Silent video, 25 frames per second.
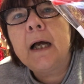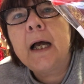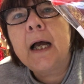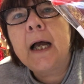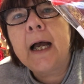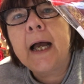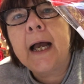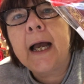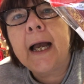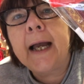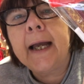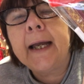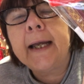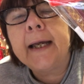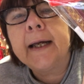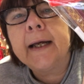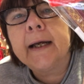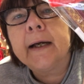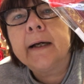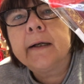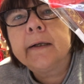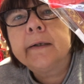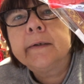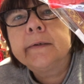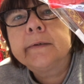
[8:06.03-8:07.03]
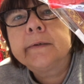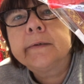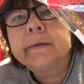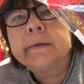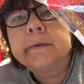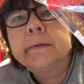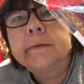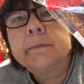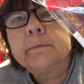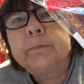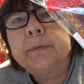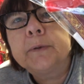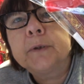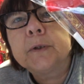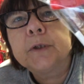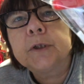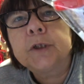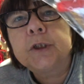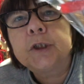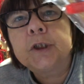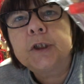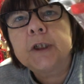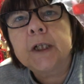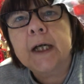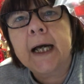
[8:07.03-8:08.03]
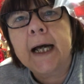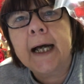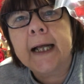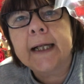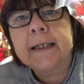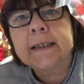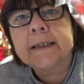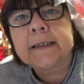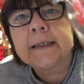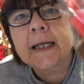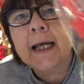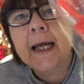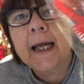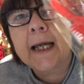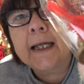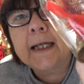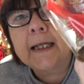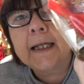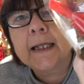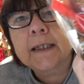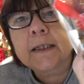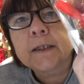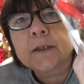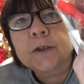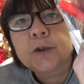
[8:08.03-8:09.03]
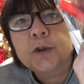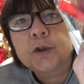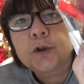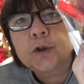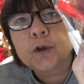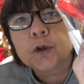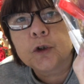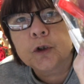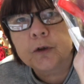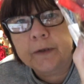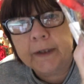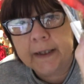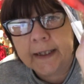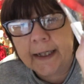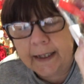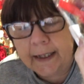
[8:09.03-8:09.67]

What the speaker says: a brush and a little story. They